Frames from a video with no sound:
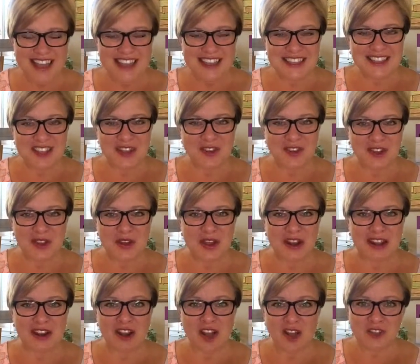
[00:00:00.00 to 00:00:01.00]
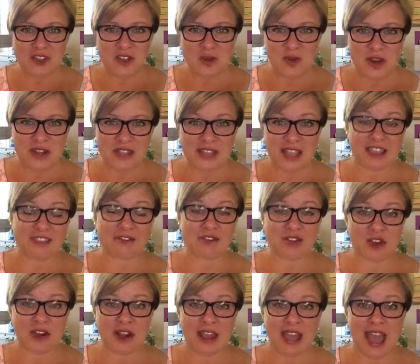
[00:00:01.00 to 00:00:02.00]
So and it also works like if
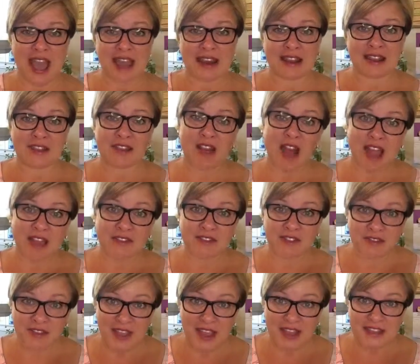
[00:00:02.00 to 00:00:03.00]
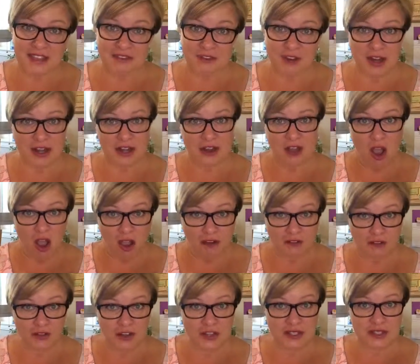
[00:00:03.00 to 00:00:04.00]
you're at a live event, if you're at a
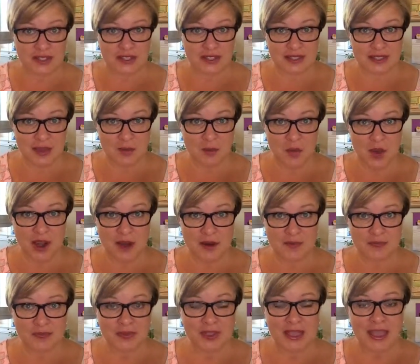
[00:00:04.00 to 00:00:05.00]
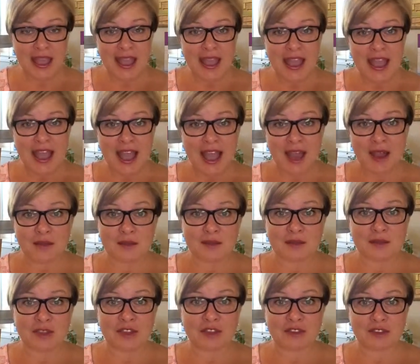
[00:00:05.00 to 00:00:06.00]
conference somewhere,
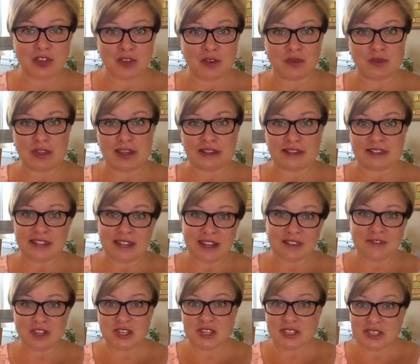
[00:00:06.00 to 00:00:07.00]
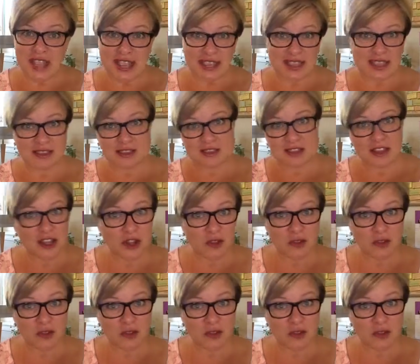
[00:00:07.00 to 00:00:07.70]
you instead of just taking